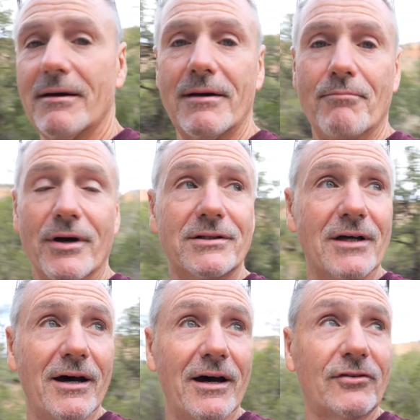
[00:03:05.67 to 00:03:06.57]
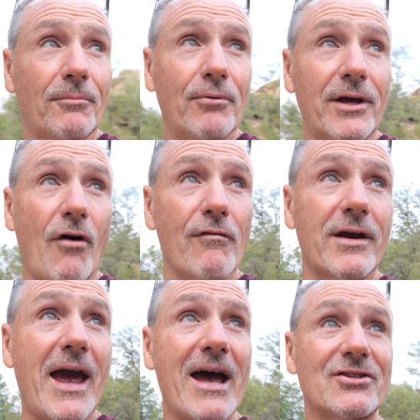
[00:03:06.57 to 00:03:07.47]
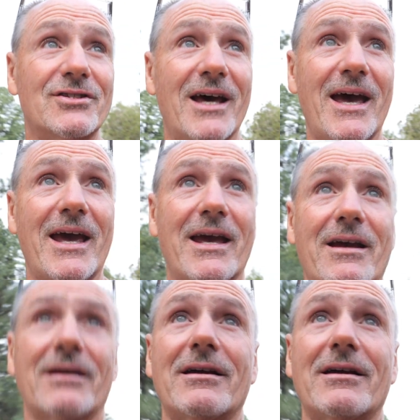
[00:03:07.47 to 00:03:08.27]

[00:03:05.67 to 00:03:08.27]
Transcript: but it's a pretty overcast day.